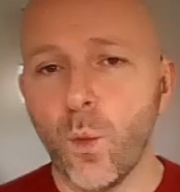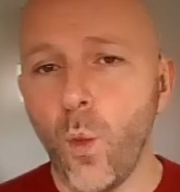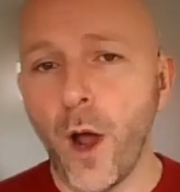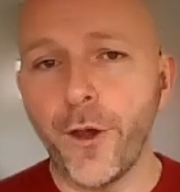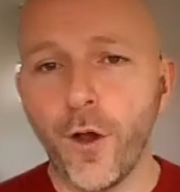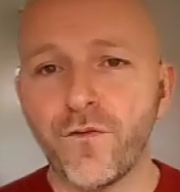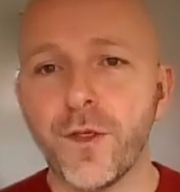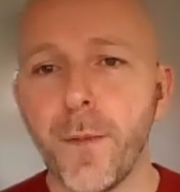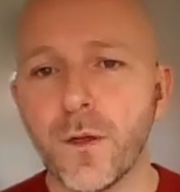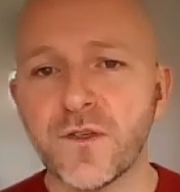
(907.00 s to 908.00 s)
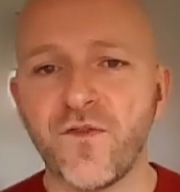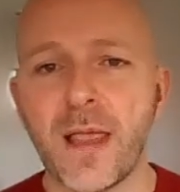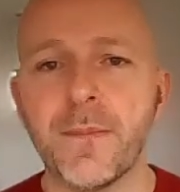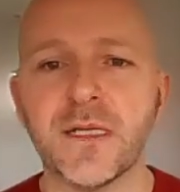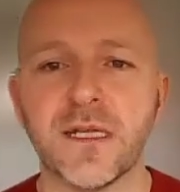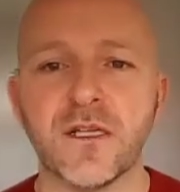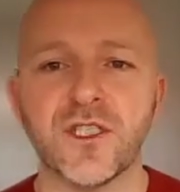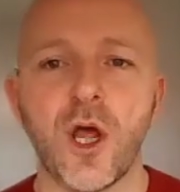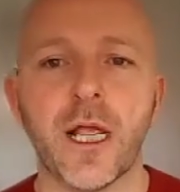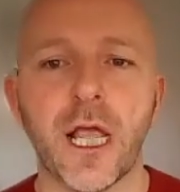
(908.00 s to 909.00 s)
one of the most famous
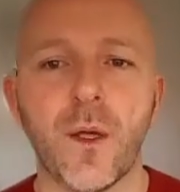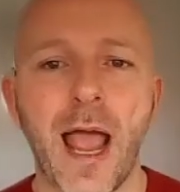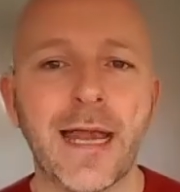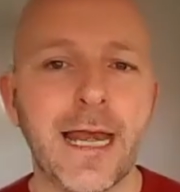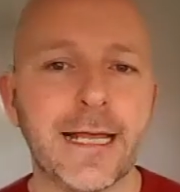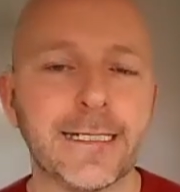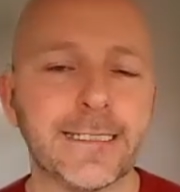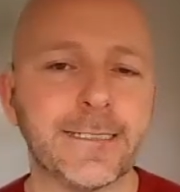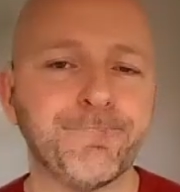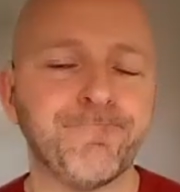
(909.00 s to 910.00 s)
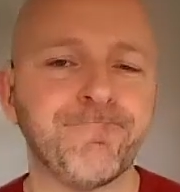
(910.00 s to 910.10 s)
psychoanalysts.